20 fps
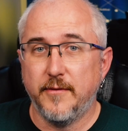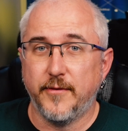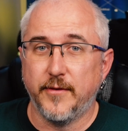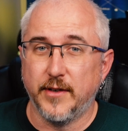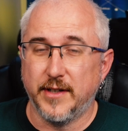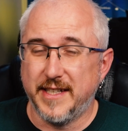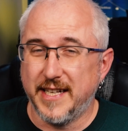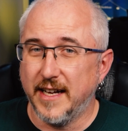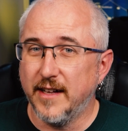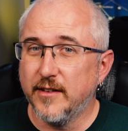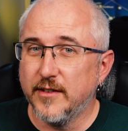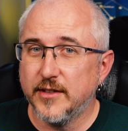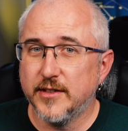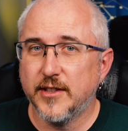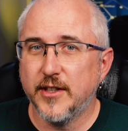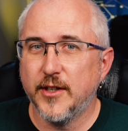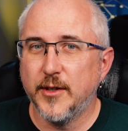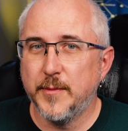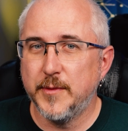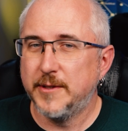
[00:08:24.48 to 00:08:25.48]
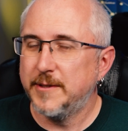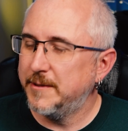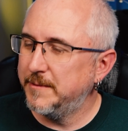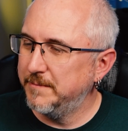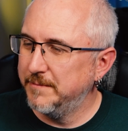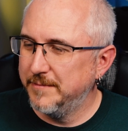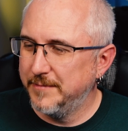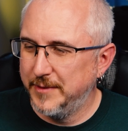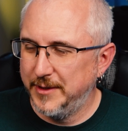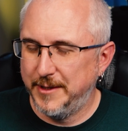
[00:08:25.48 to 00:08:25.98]
For telescopes,
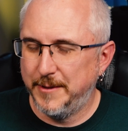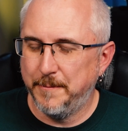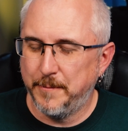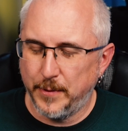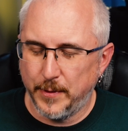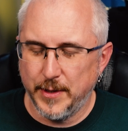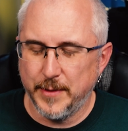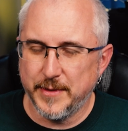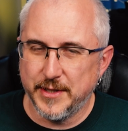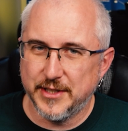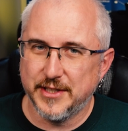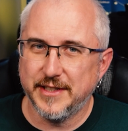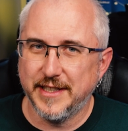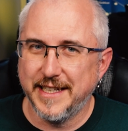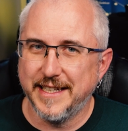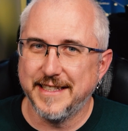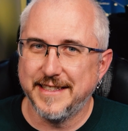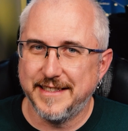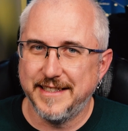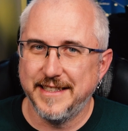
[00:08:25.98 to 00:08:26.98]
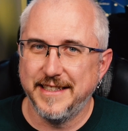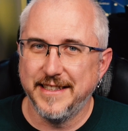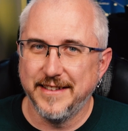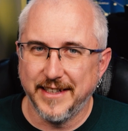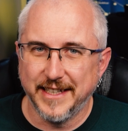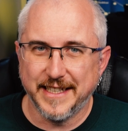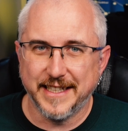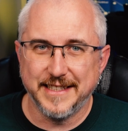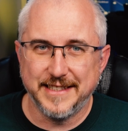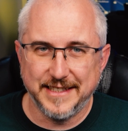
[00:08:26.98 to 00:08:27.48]
you're pretty much gonna see,
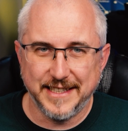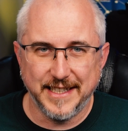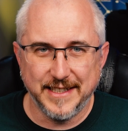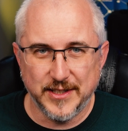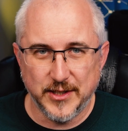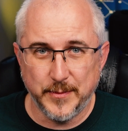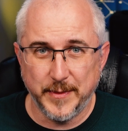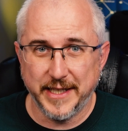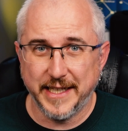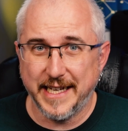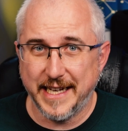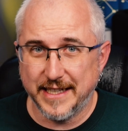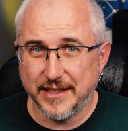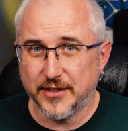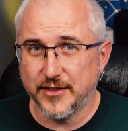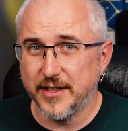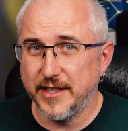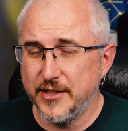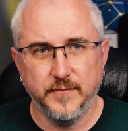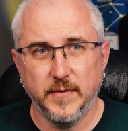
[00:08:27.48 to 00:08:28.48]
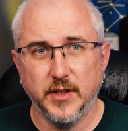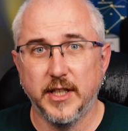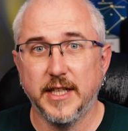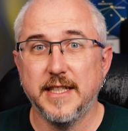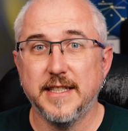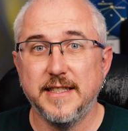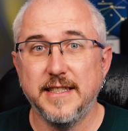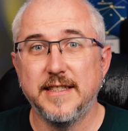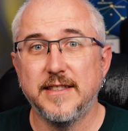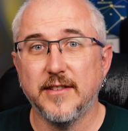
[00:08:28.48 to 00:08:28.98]
like I said, Schmidt Cassegrain. range. You're gonna
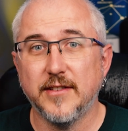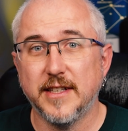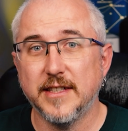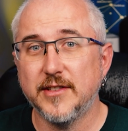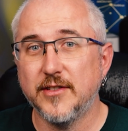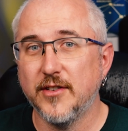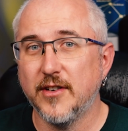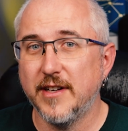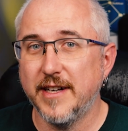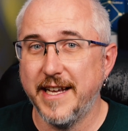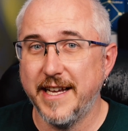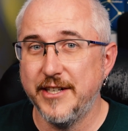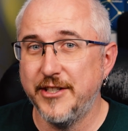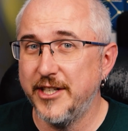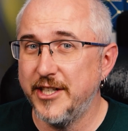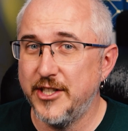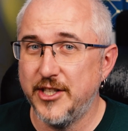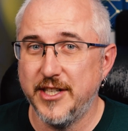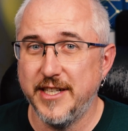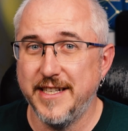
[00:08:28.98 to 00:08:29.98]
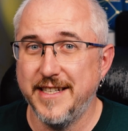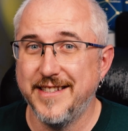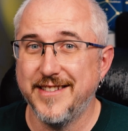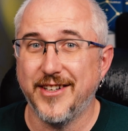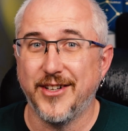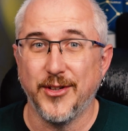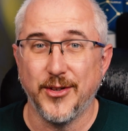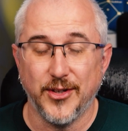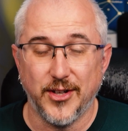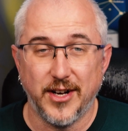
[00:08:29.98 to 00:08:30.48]
see Celestron Edge HDs
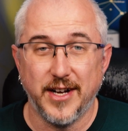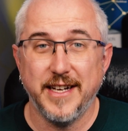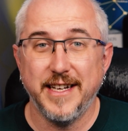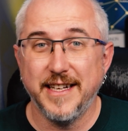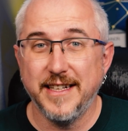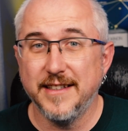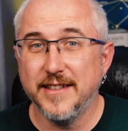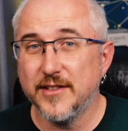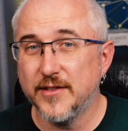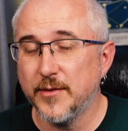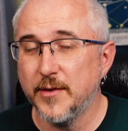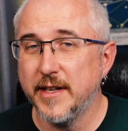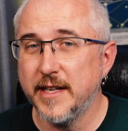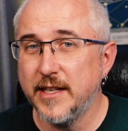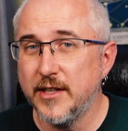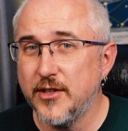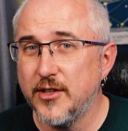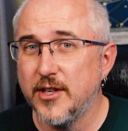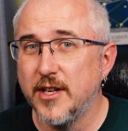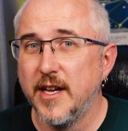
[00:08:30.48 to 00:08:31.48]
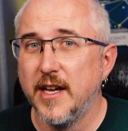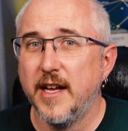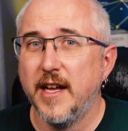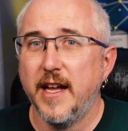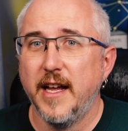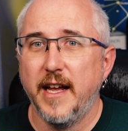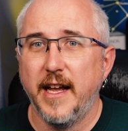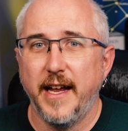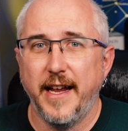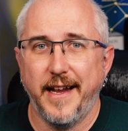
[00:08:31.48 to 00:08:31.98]
a lot in this range
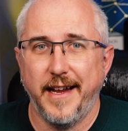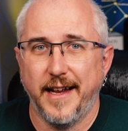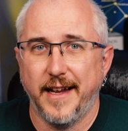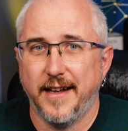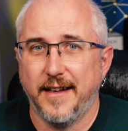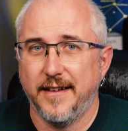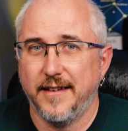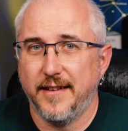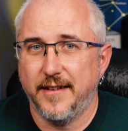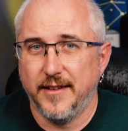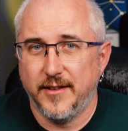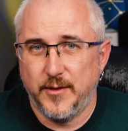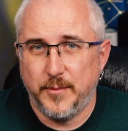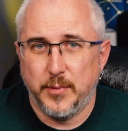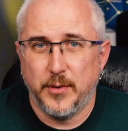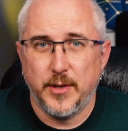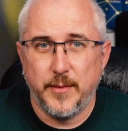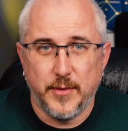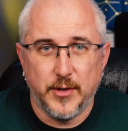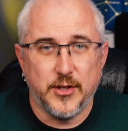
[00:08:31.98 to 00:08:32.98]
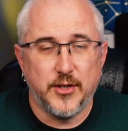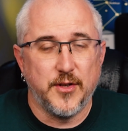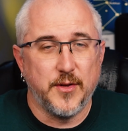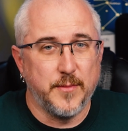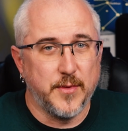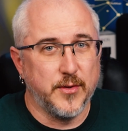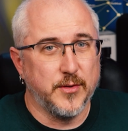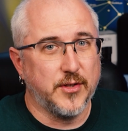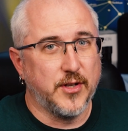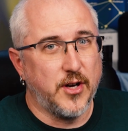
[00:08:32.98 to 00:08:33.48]
and it's pretty much the
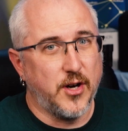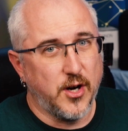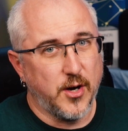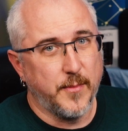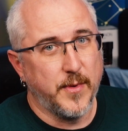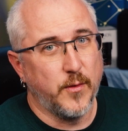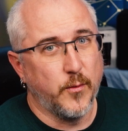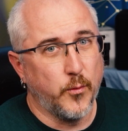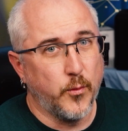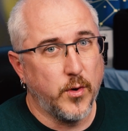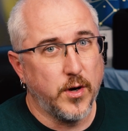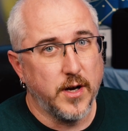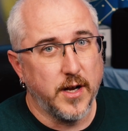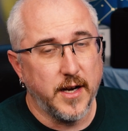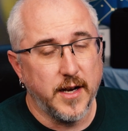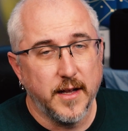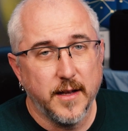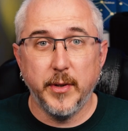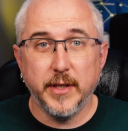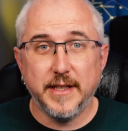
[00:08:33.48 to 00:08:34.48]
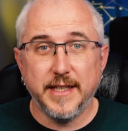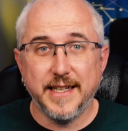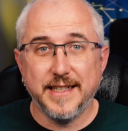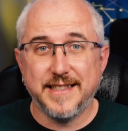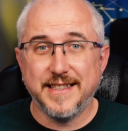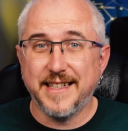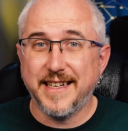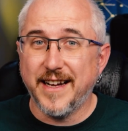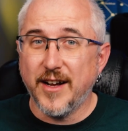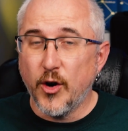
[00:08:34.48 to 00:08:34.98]
most common one. But
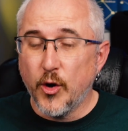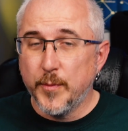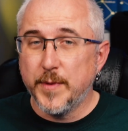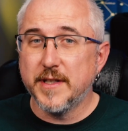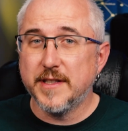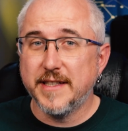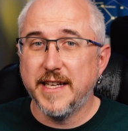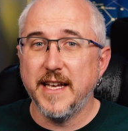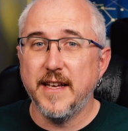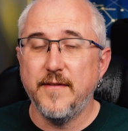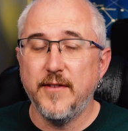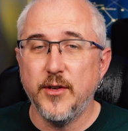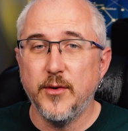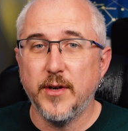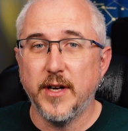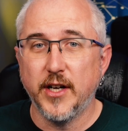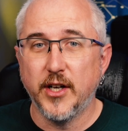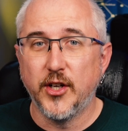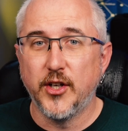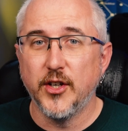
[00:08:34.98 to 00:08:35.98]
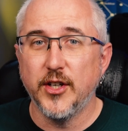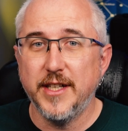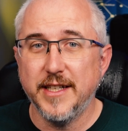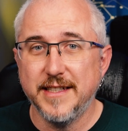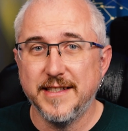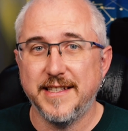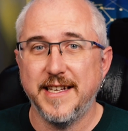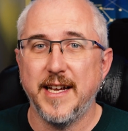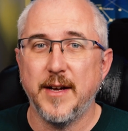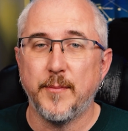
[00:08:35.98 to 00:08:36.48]
that's it, I hope this gave you a good
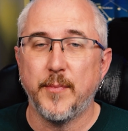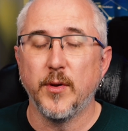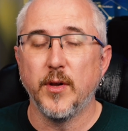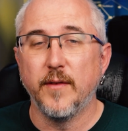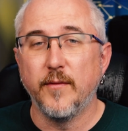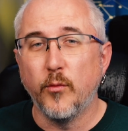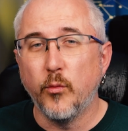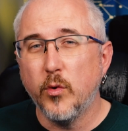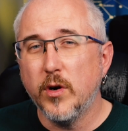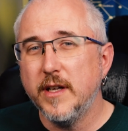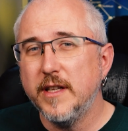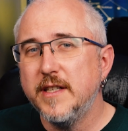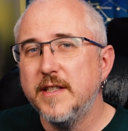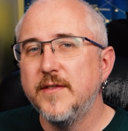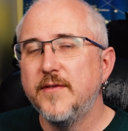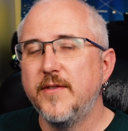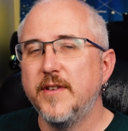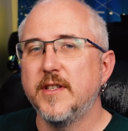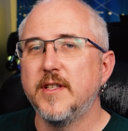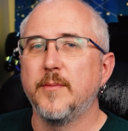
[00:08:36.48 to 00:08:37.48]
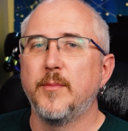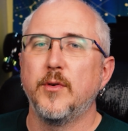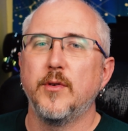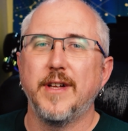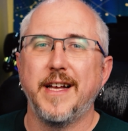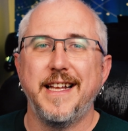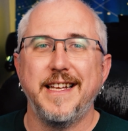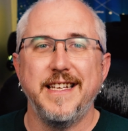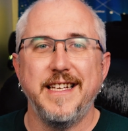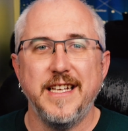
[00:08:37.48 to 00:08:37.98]
example of what is visible
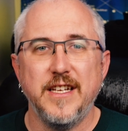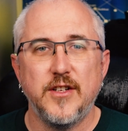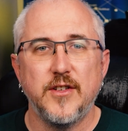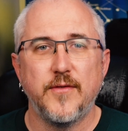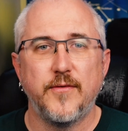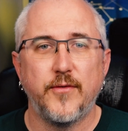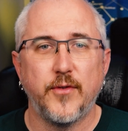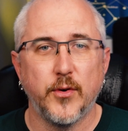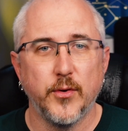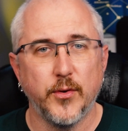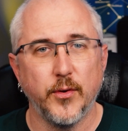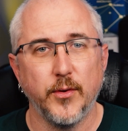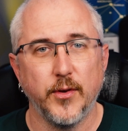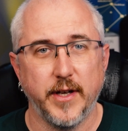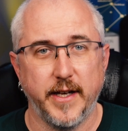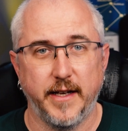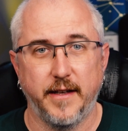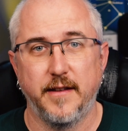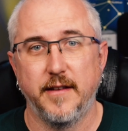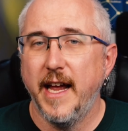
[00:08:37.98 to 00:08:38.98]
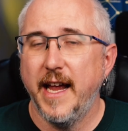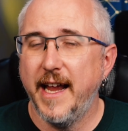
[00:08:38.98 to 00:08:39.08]
at each focal length,